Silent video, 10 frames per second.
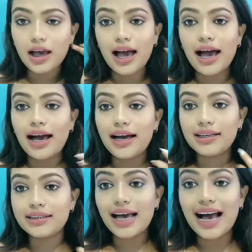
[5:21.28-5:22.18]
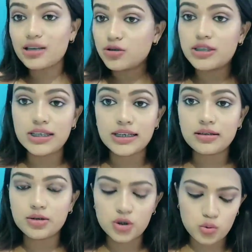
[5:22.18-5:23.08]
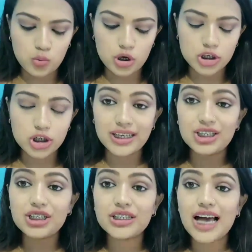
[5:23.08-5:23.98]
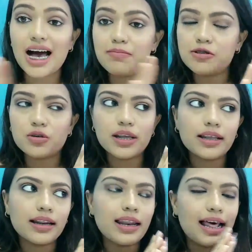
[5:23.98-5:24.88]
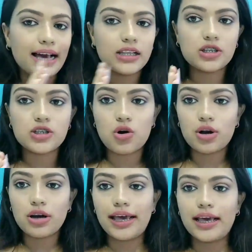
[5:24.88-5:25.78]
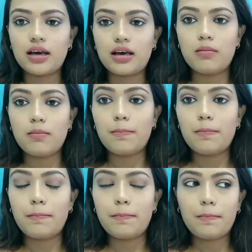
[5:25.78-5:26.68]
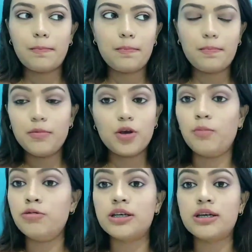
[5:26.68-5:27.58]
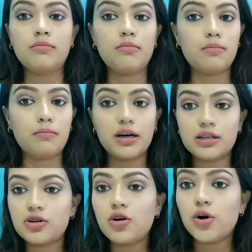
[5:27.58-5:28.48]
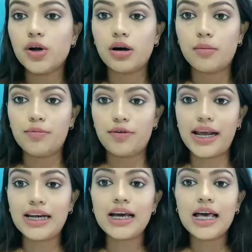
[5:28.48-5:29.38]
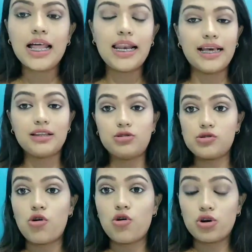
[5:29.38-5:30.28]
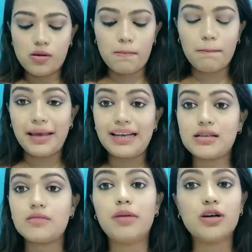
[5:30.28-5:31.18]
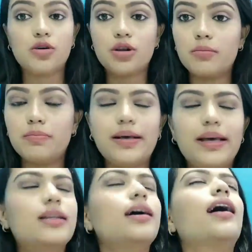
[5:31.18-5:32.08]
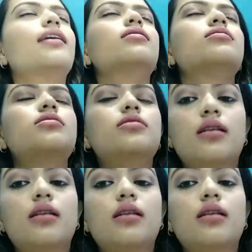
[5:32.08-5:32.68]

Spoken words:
And as you see in this swatch, it just absolutely glides on like you're putting butter on a bread, like those hot melted butter on the bread, and it's